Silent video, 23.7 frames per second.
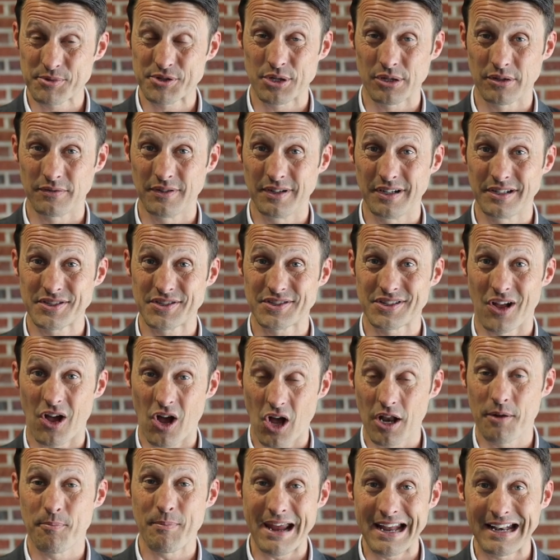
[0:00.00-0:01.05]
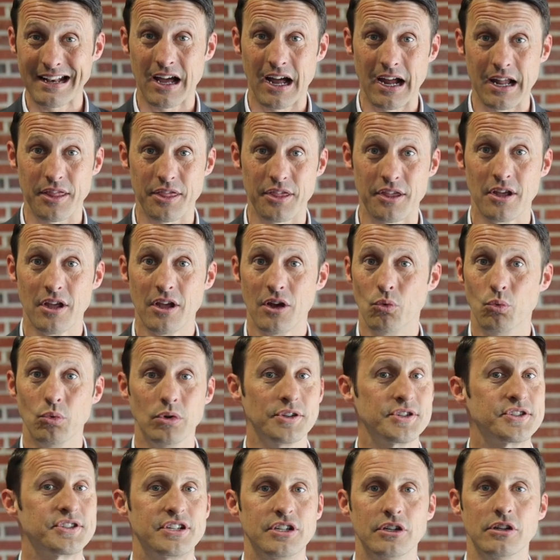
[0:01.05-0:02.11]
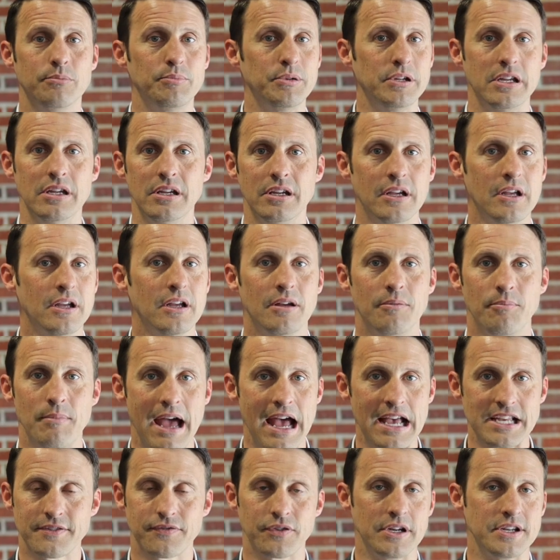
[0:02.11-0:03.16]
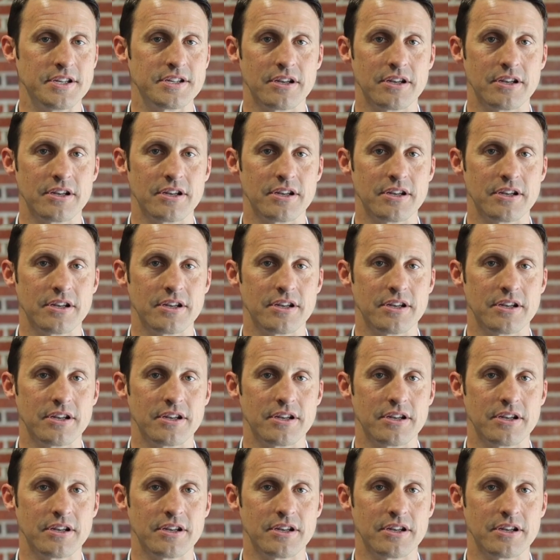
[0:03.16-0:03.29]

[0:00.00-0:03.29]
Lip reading: service on May 9th will still be mask-free.